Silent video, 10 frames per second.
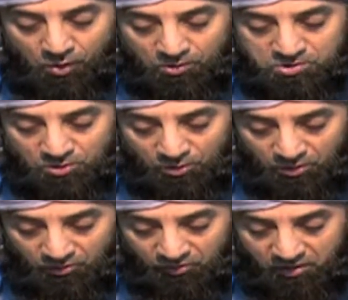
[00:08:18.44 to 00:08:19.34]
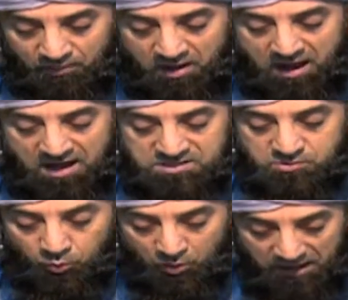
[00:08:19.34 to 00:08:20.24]
also love him
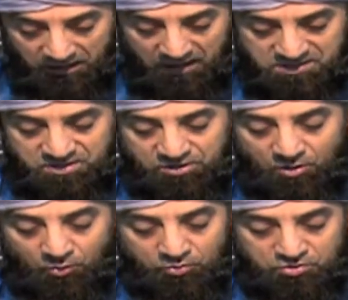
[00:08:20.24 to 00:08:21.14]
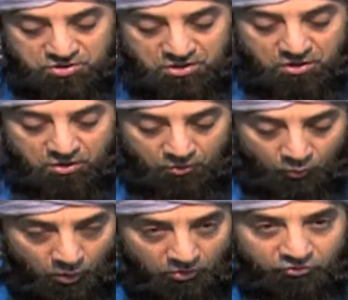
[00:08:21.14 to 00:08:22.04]
as well as those
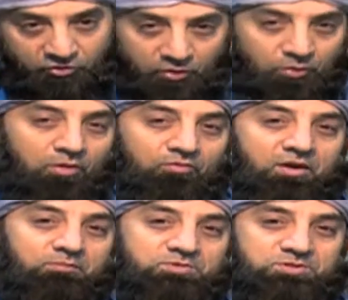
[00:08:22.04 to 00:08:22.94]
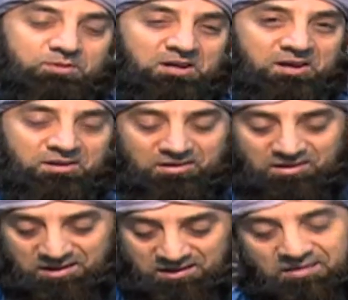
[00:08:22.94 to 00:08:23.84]
ones who love him.
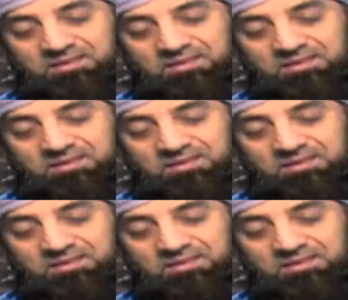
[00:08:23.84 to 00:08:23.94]
Subhanallah.